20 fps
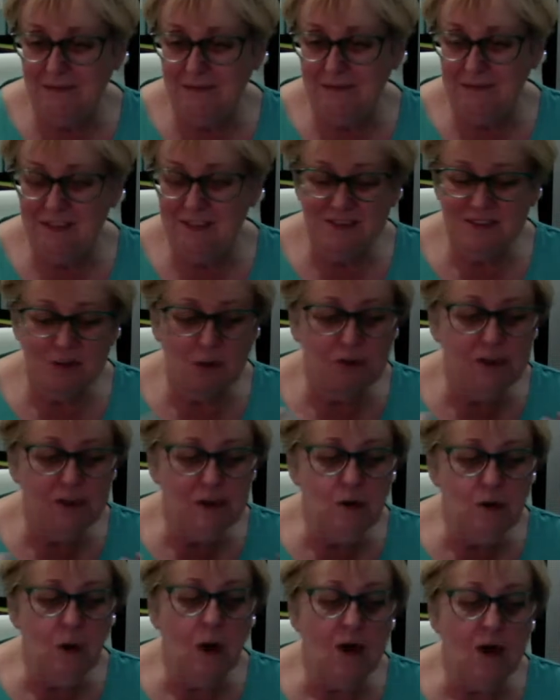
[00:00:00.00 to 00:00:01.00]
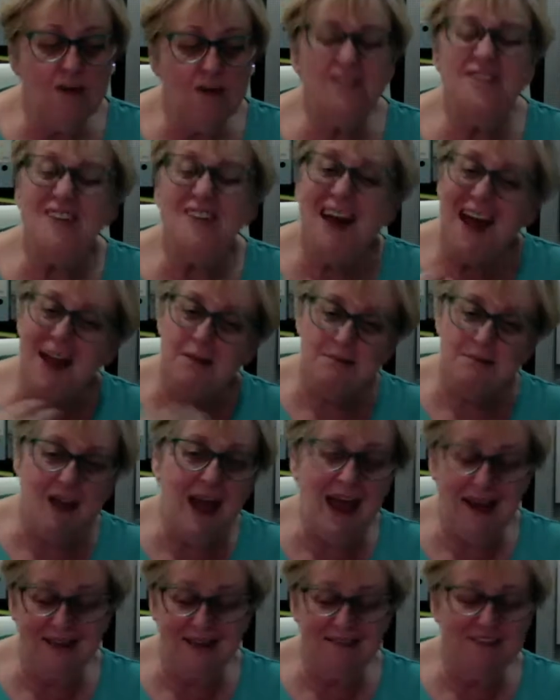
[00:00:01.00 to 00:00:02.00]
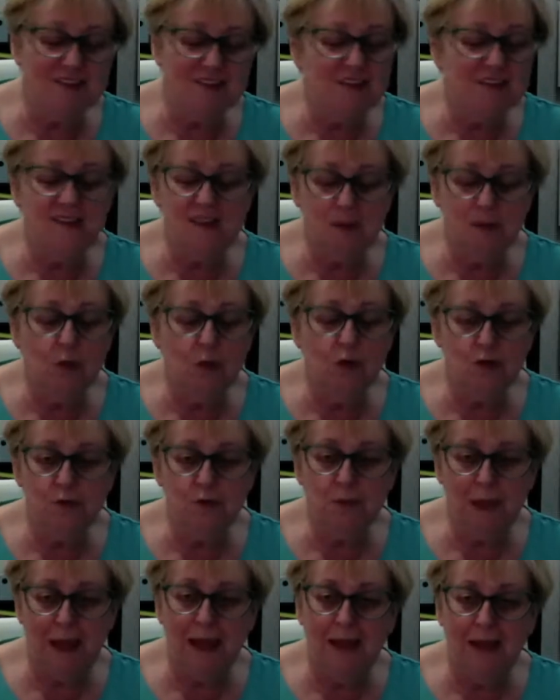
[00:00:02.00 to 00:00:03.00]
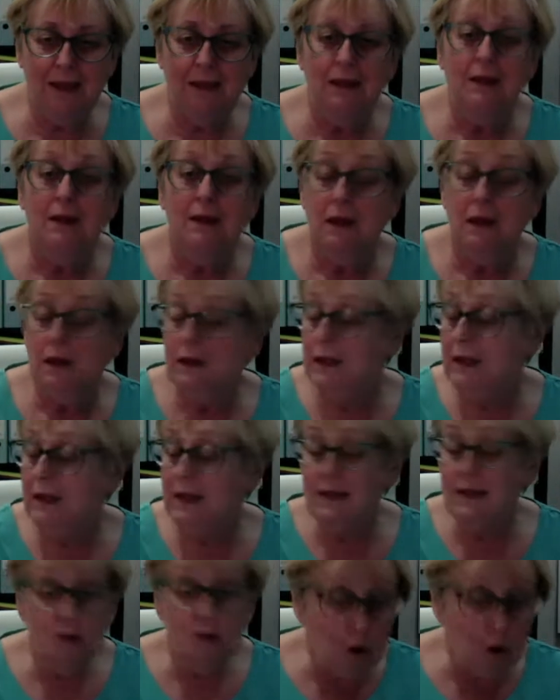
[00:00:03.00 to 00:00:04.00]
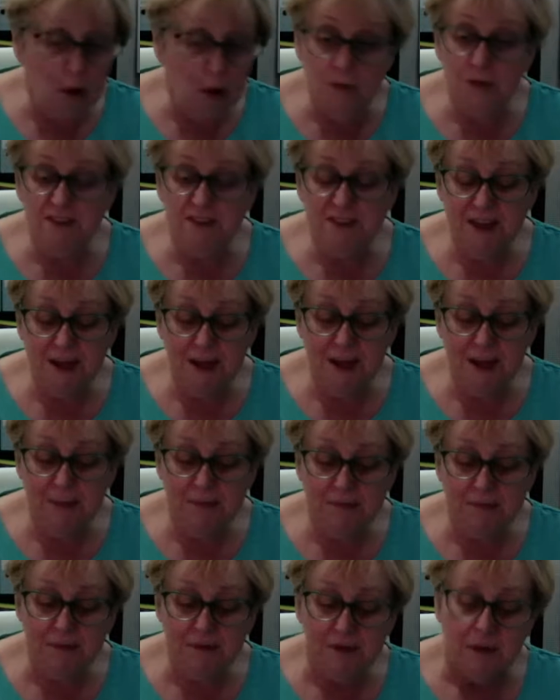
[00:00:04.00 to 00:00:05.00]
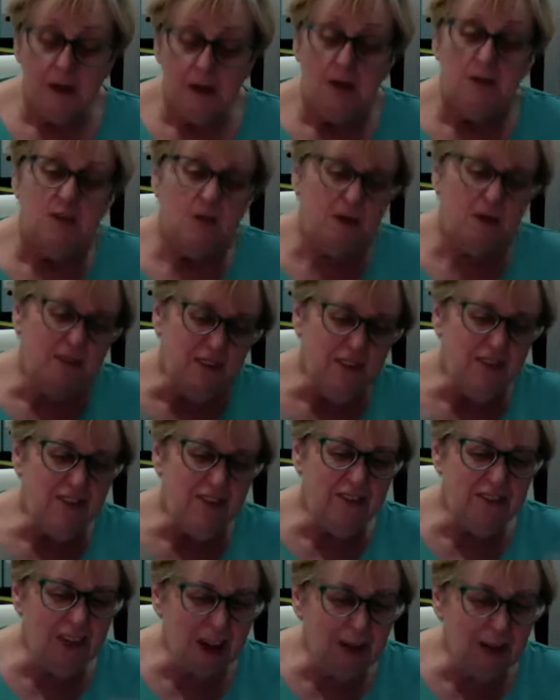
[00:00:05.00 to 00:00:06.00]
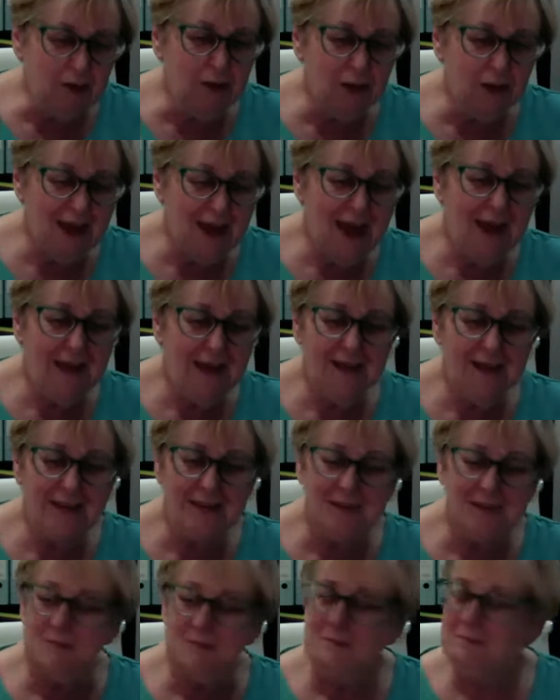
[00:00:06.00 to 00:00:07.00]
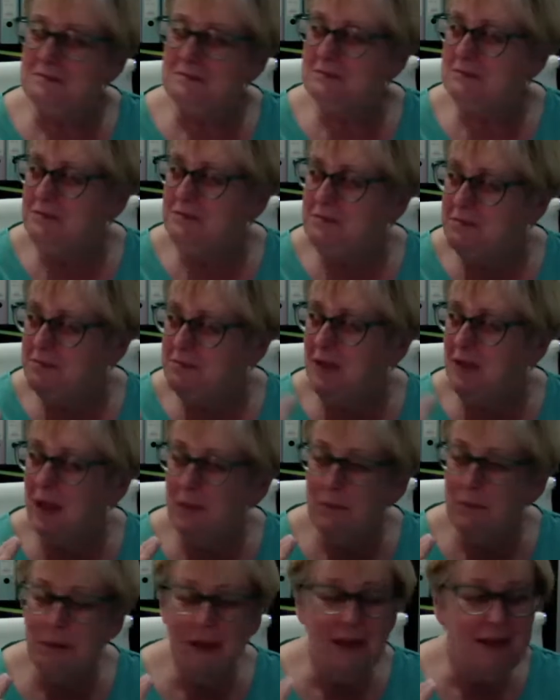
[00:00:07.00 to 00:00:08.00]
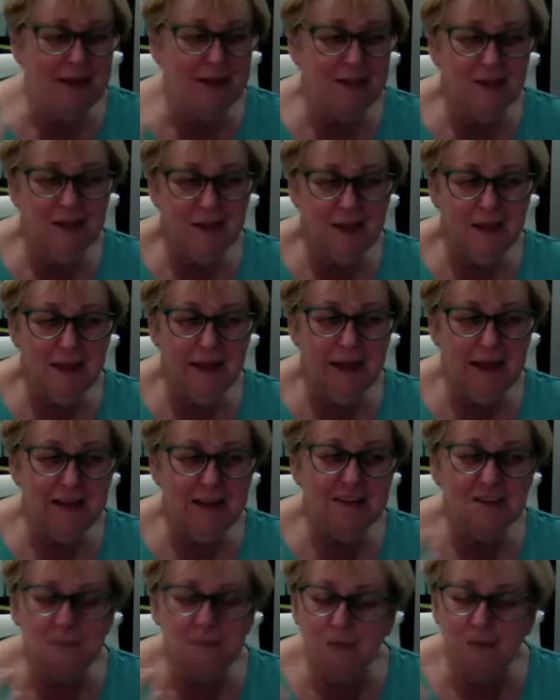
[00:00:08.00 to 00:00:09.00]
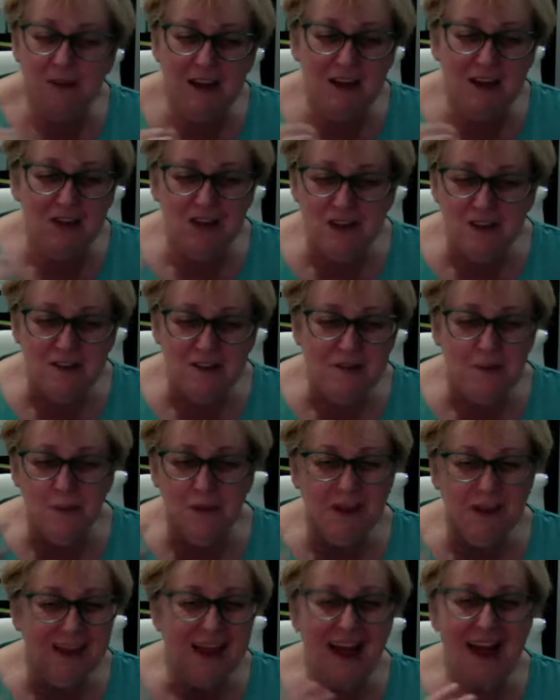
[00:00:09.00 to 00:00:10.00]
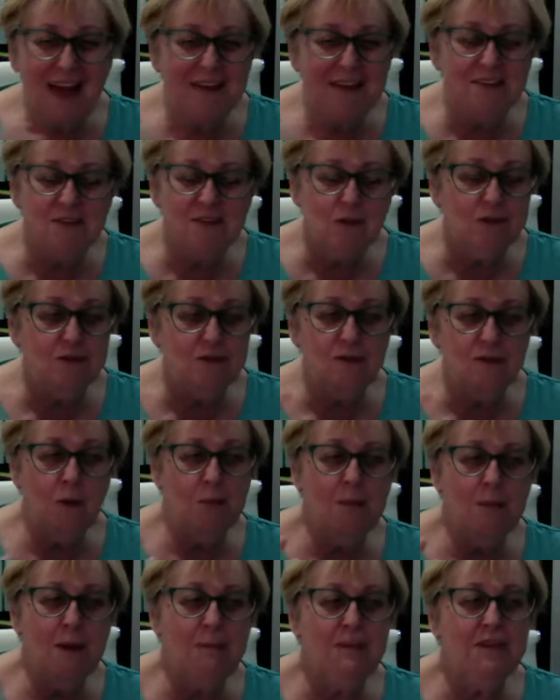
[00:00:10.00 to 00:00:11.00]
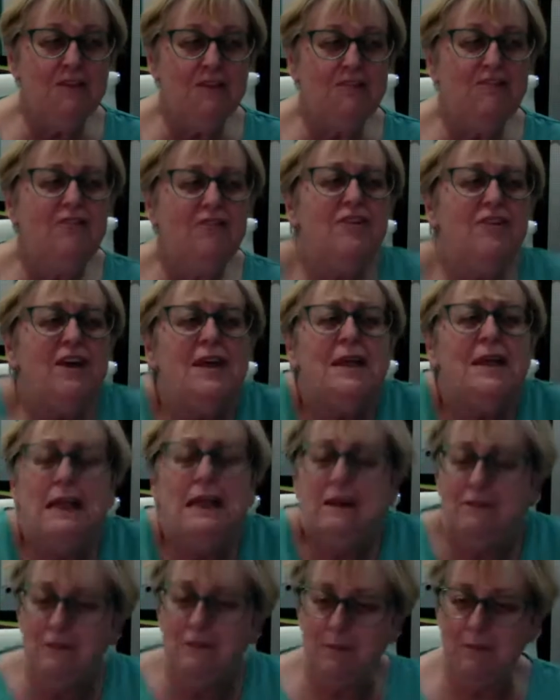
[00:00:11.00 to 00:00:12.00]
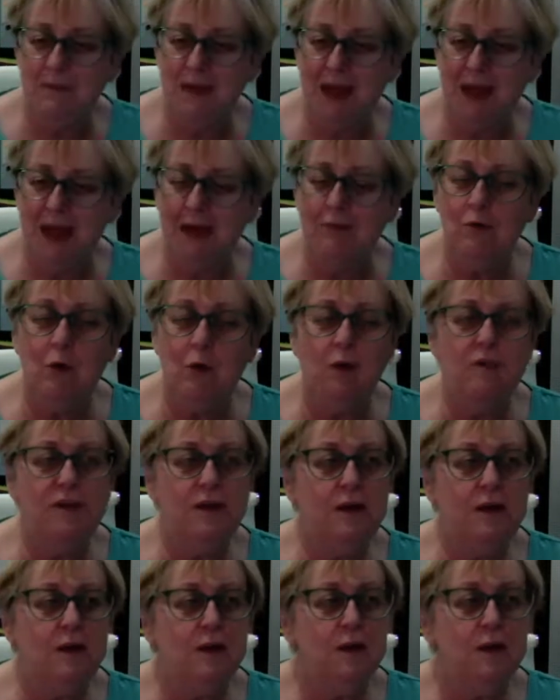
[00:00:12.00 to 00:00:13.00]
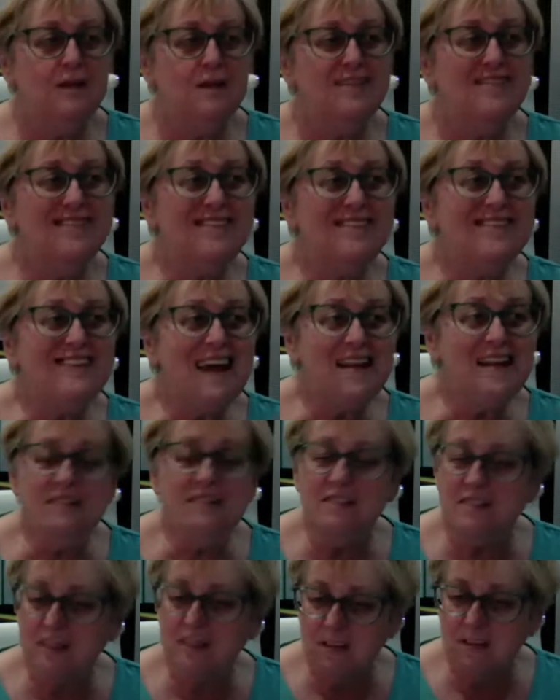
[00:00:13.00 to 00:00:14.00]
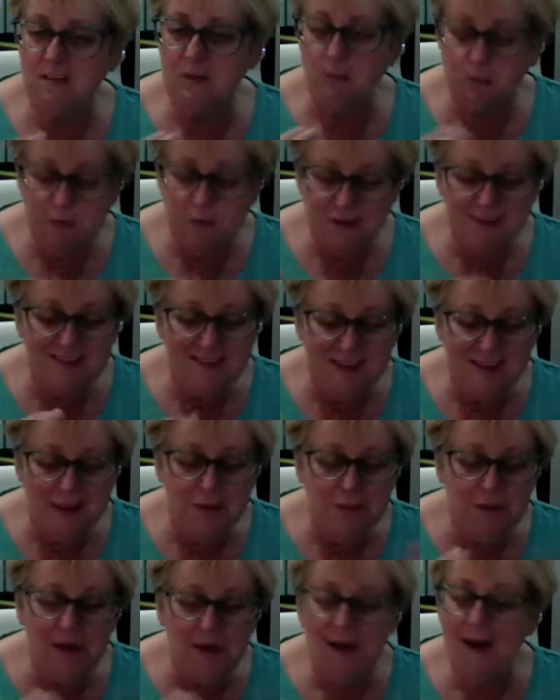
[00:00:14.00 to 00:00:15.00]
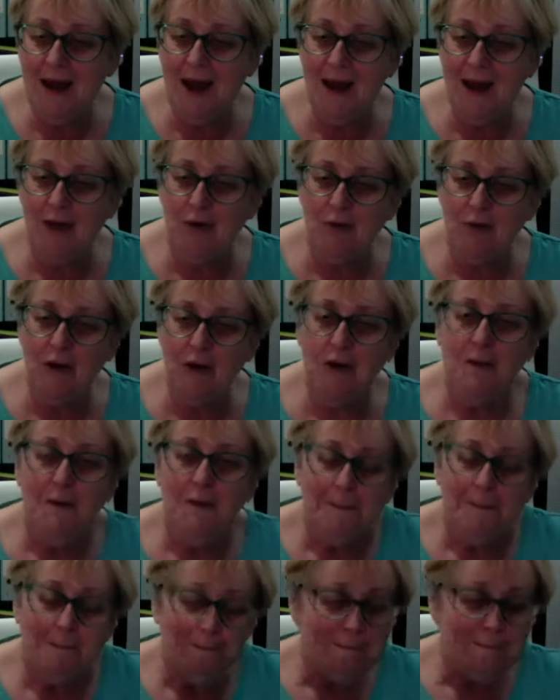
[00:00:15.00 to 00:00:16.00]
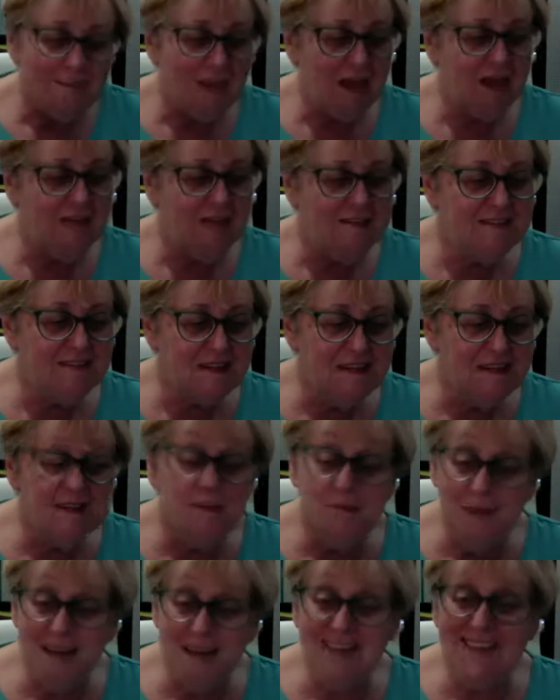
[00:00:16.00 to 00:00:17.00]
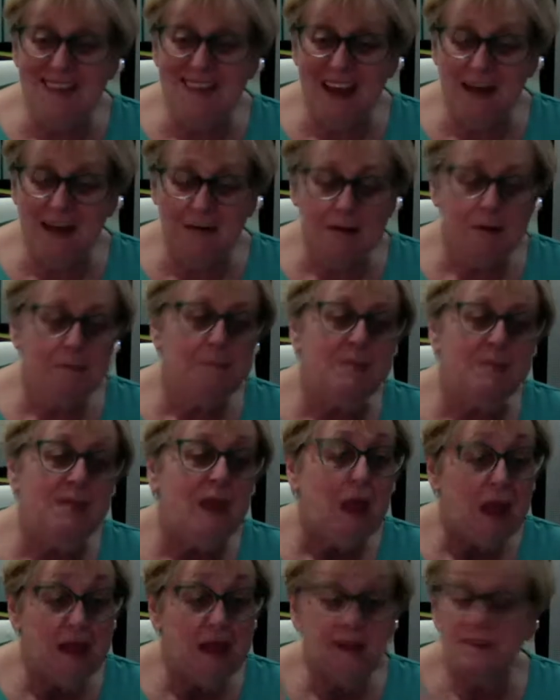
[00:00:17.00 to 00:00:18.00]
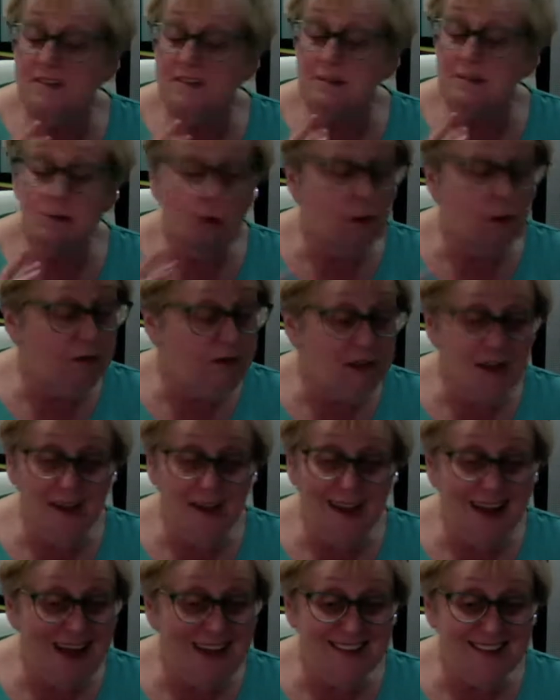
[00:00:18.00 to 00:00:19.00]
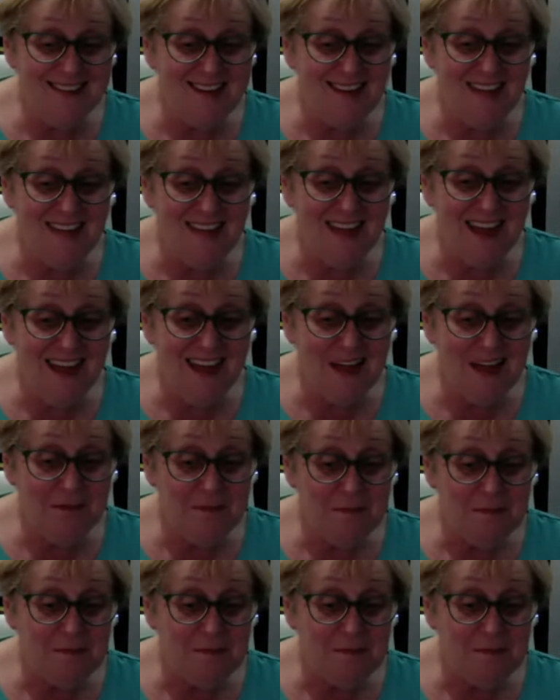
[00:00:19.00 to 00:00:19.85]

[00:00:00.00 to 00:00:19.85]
So they're not as direct as they would be in normal times. So if you felt like maybe the inspirations from the guides or maybe the feeling of them there, or the sense that somebody's keeping an eye on you is missing, it's not that your guides aren't there.